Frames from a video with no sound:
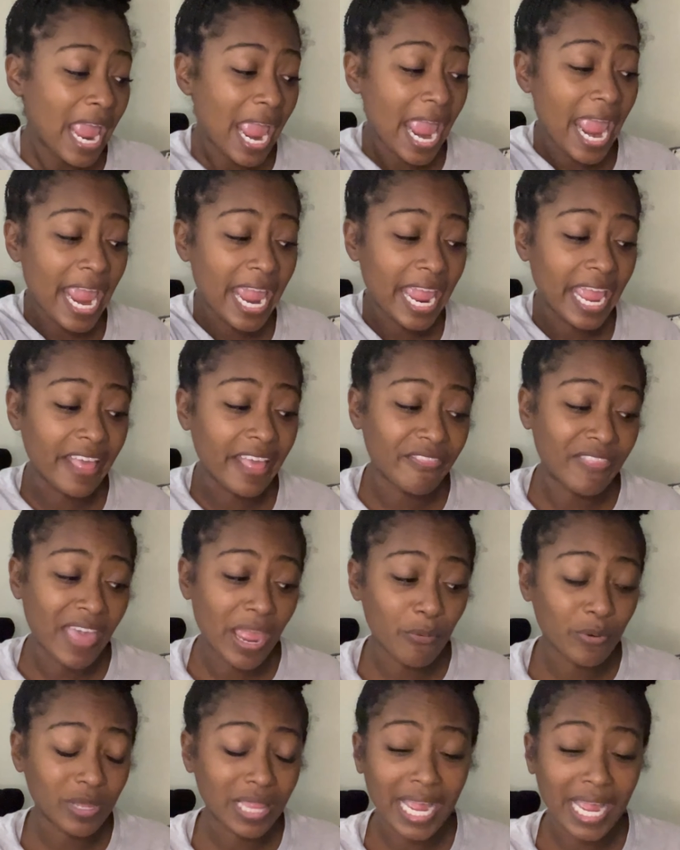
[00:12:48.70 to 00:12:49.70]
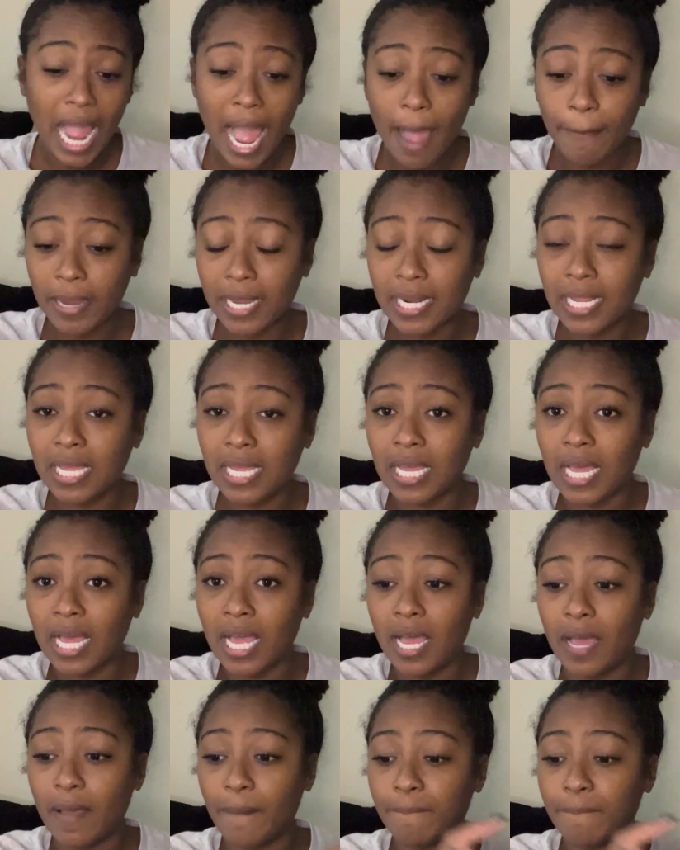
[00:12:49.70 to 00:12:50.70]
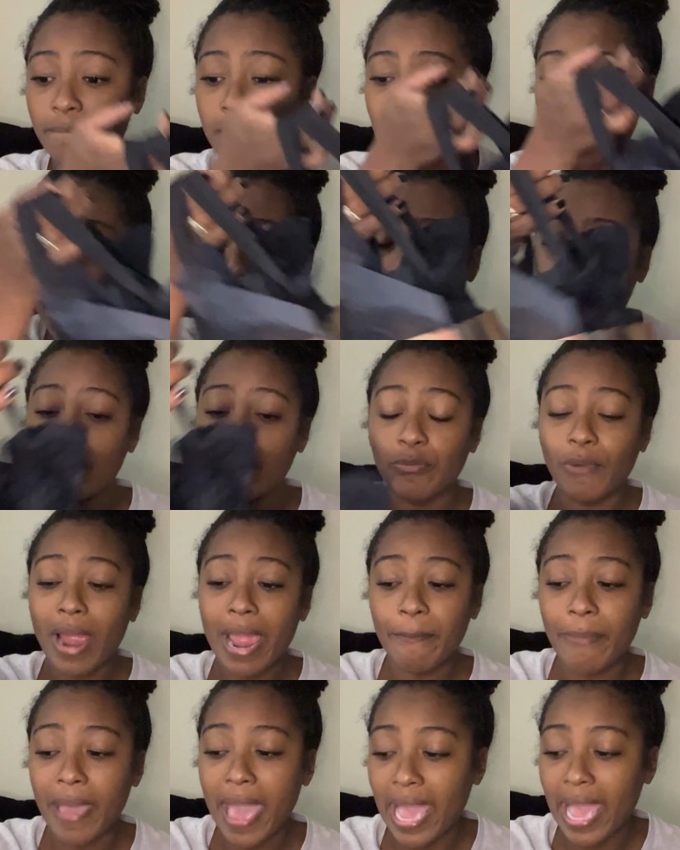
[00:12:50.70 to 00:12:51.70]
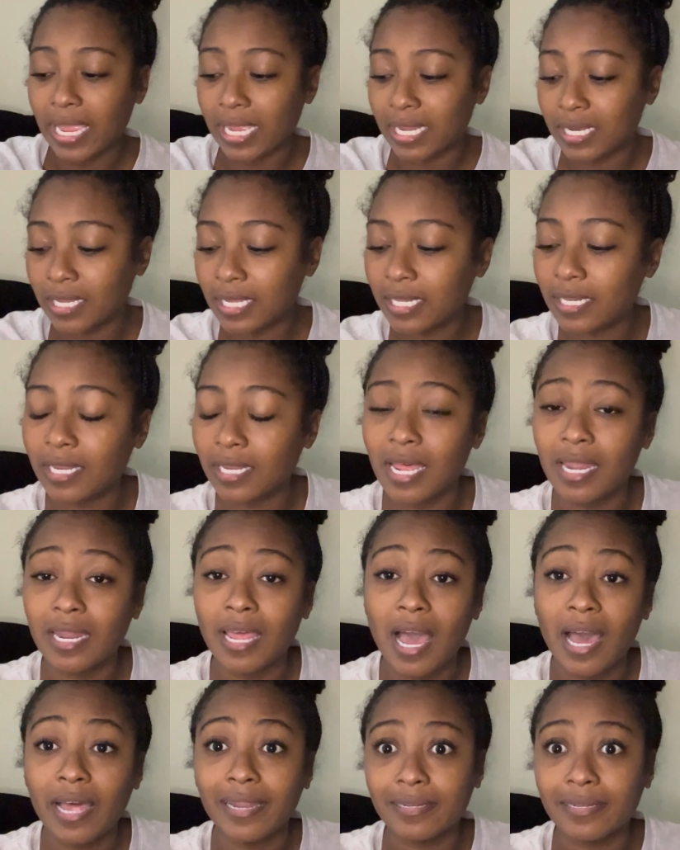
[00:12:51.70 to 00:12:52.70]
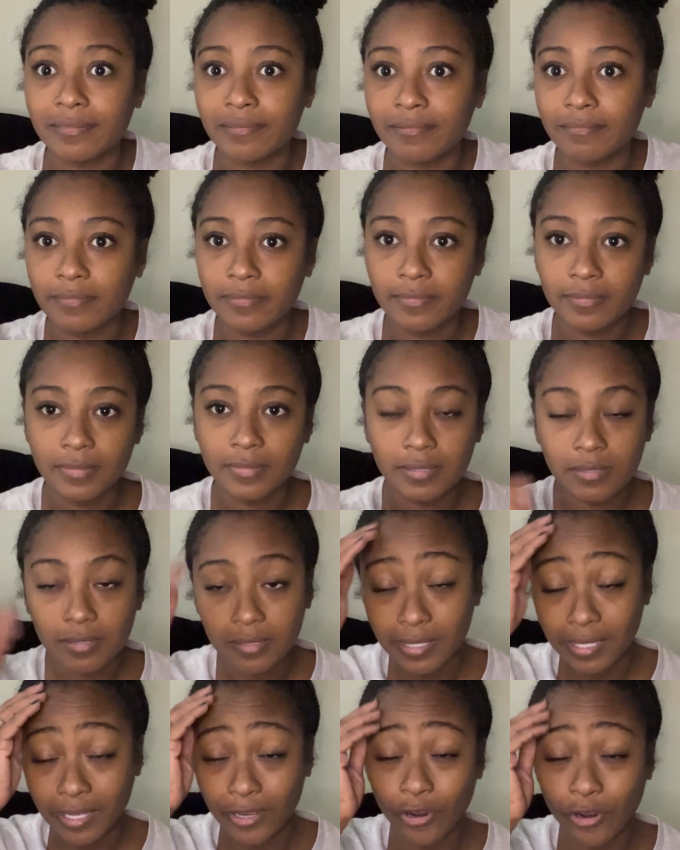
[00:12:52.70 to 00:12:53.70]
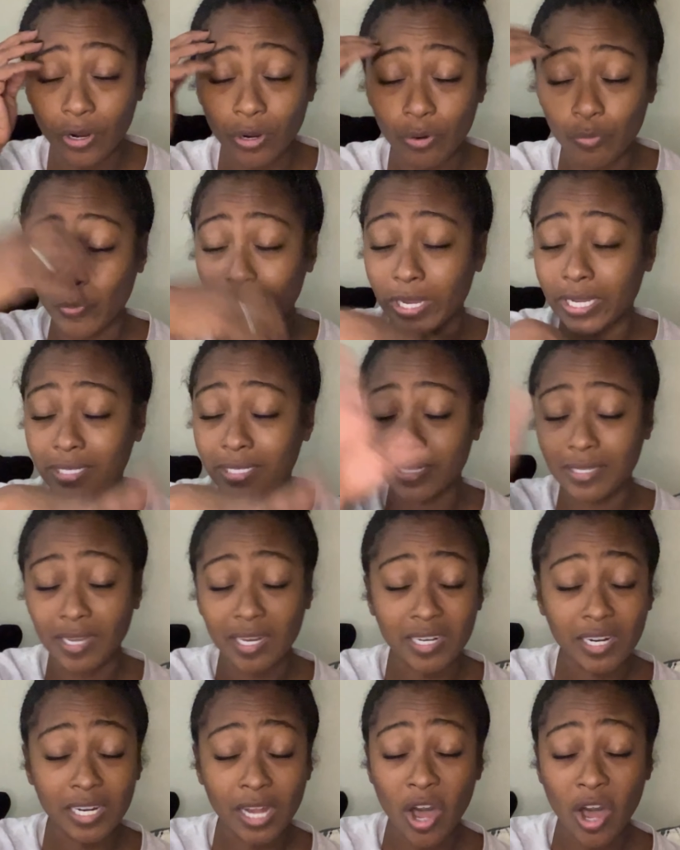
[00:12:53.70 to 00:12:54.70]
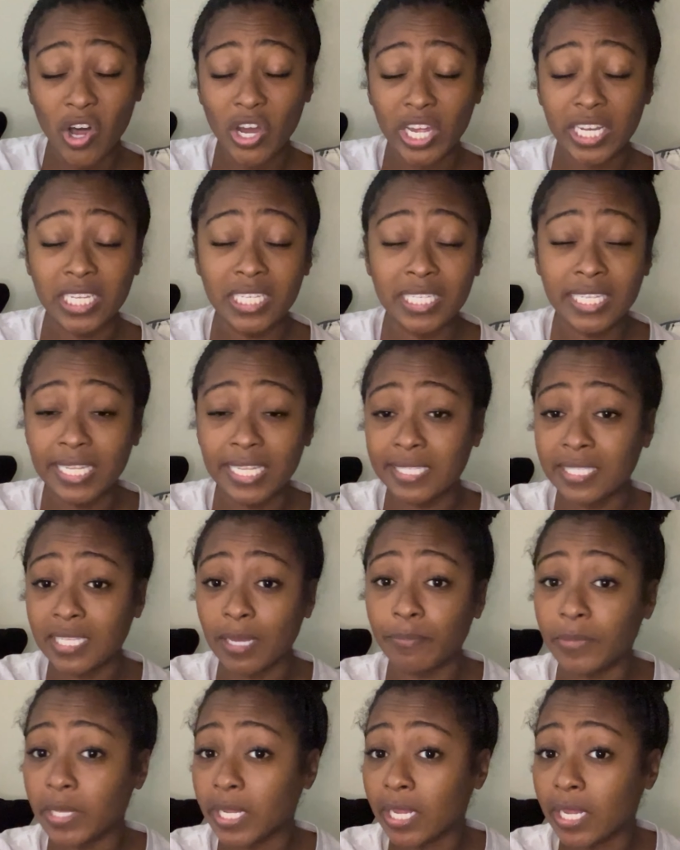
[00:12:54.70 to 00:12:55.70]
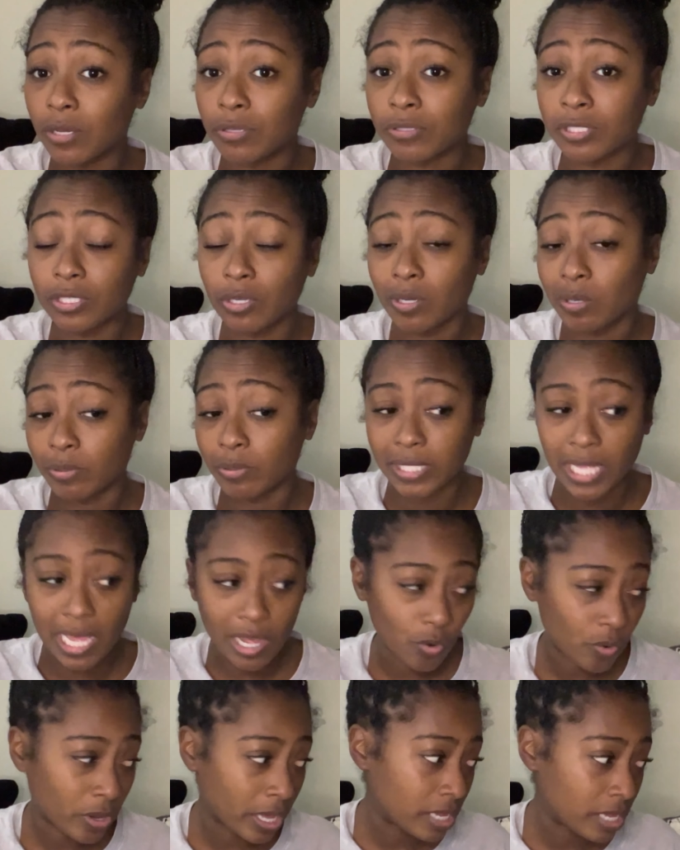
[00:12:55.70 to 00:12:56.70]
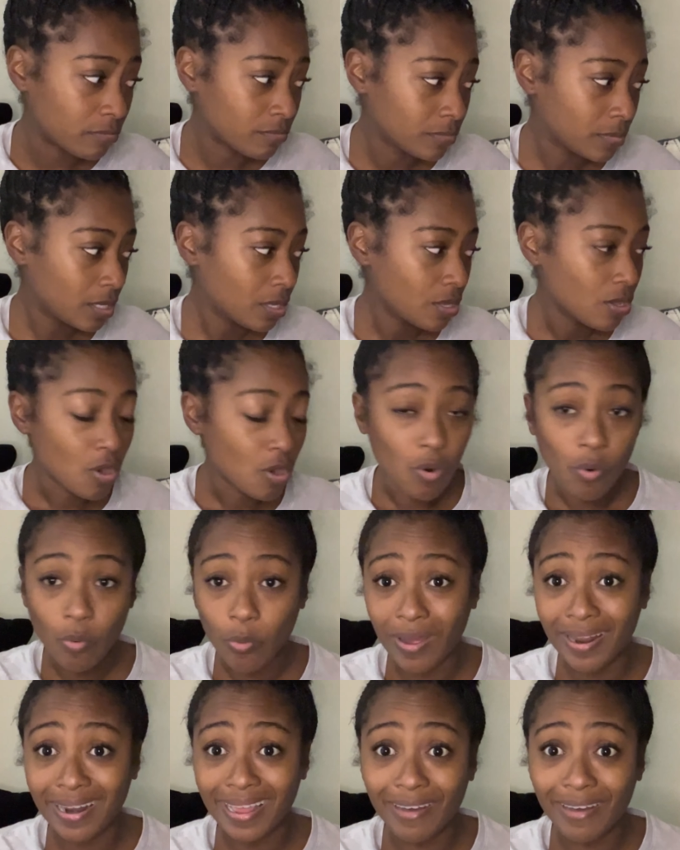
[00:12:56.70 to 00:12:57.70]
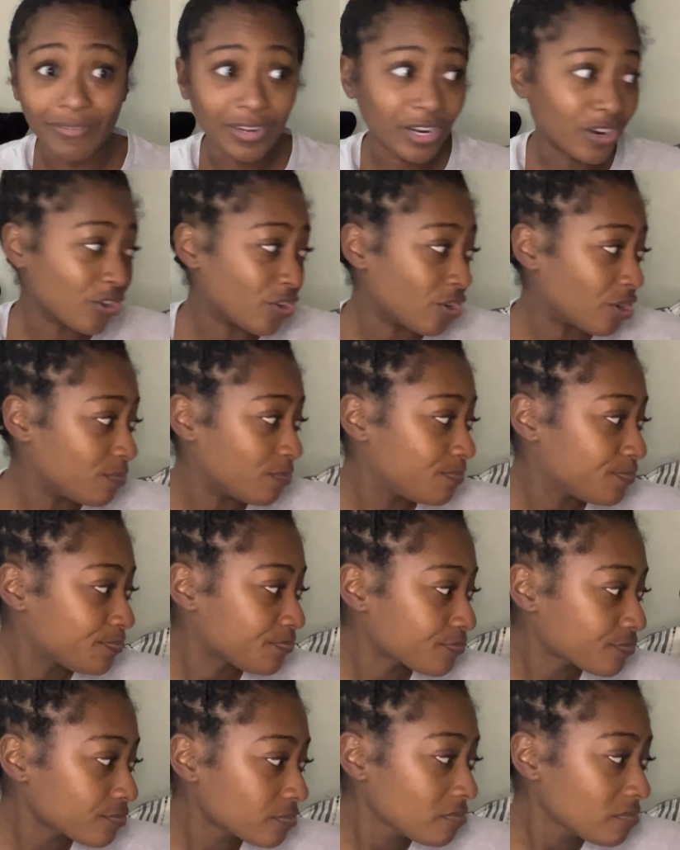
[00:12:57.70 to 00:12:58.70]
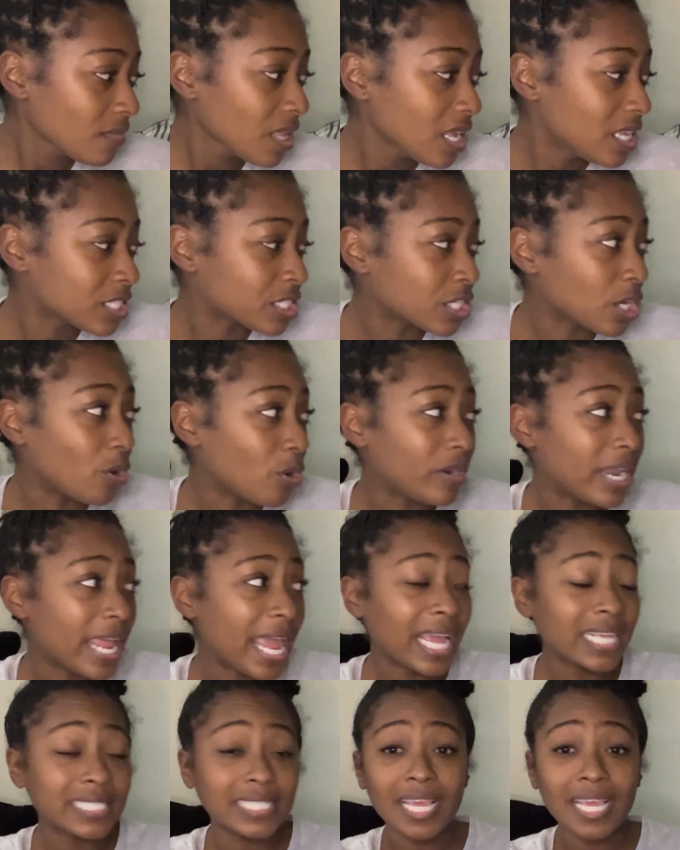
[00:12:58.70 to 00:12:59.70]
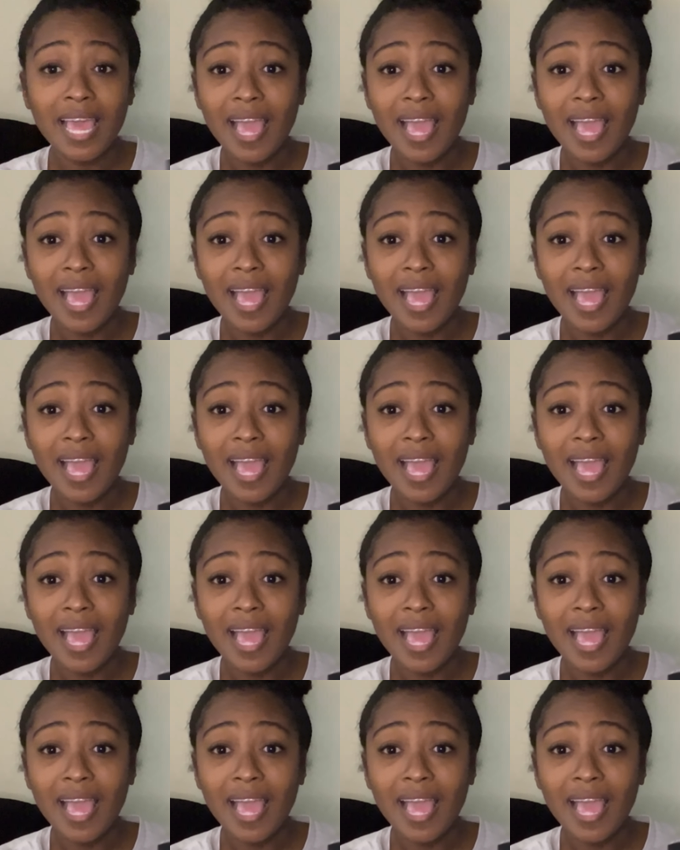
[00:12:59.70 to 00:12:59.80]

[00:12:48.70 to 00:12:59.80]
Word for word: And they were like, I'm gonna, um, I'll be right back. And, da, da, da, and the girl went on and did something else. So it was like, okay, whatever, girl. So next,